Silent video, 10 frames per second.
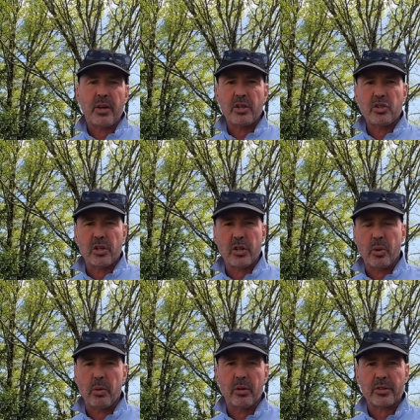inch and a
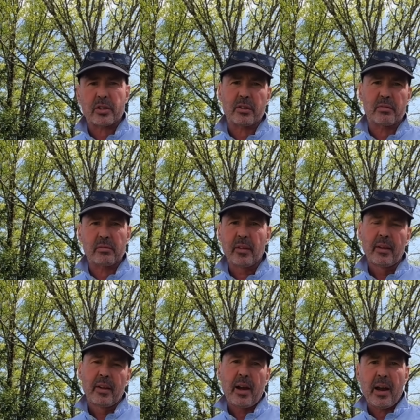quarter and
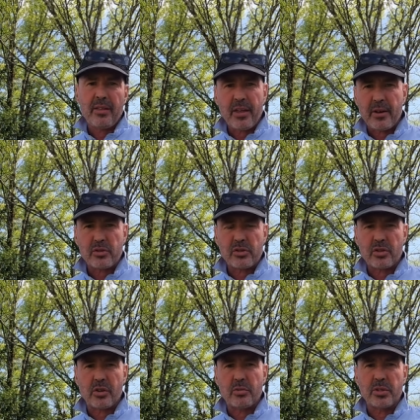8,000
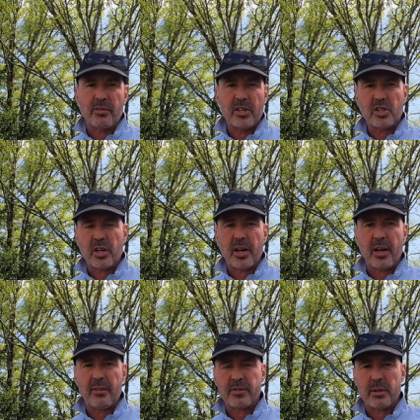screws of inch and a half